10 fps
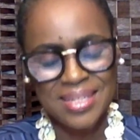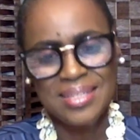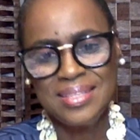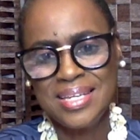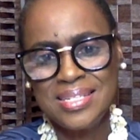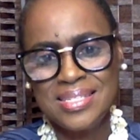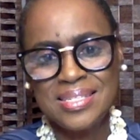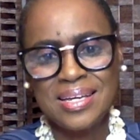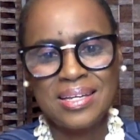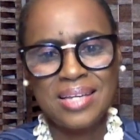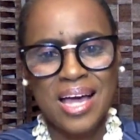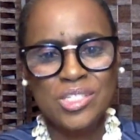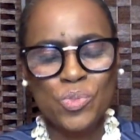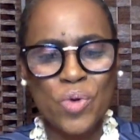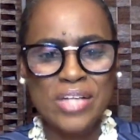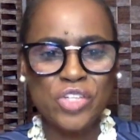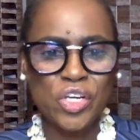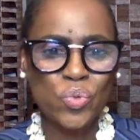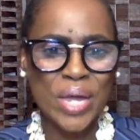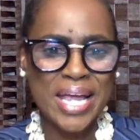This class
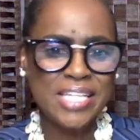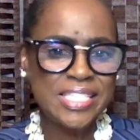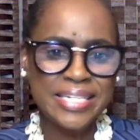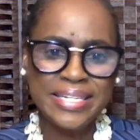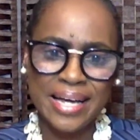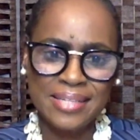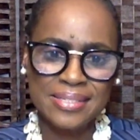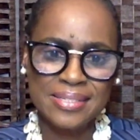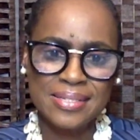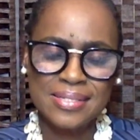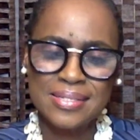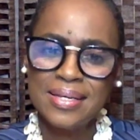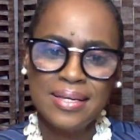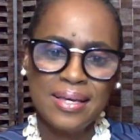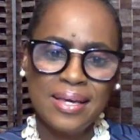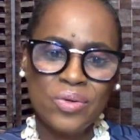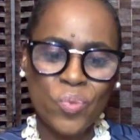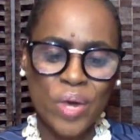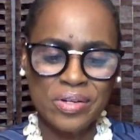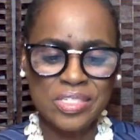project raised the consciousness and
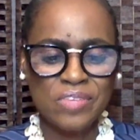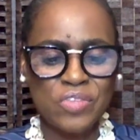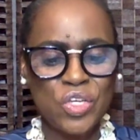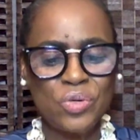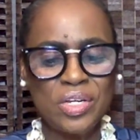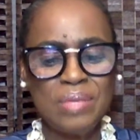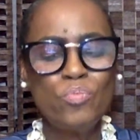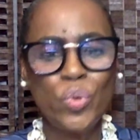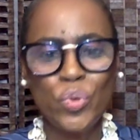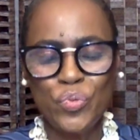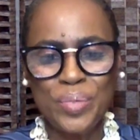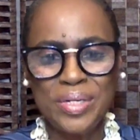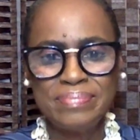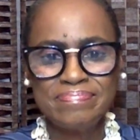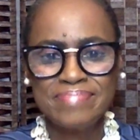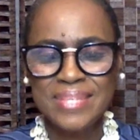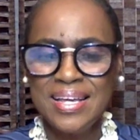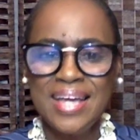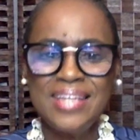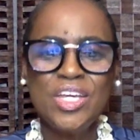awareness of the unity movement,
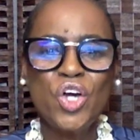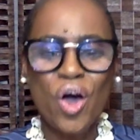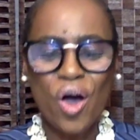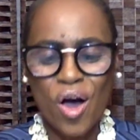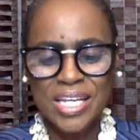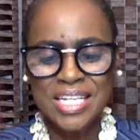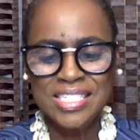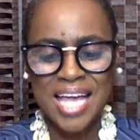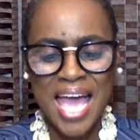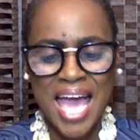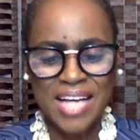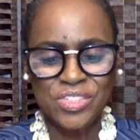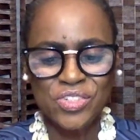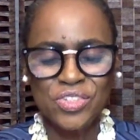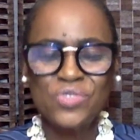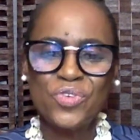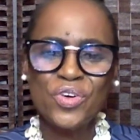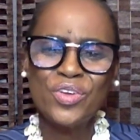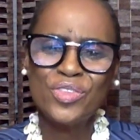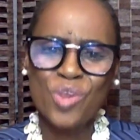and it called into action
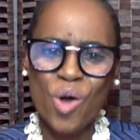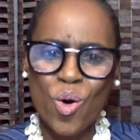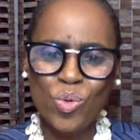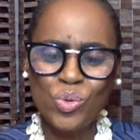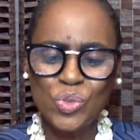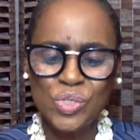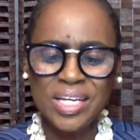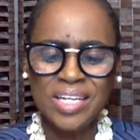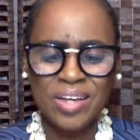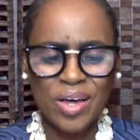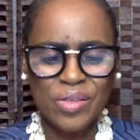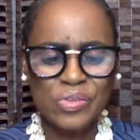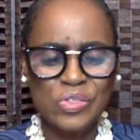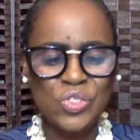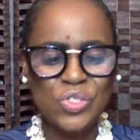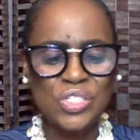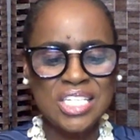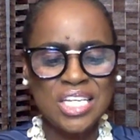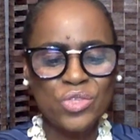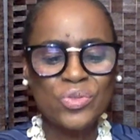for those and others to
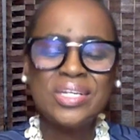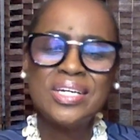see through the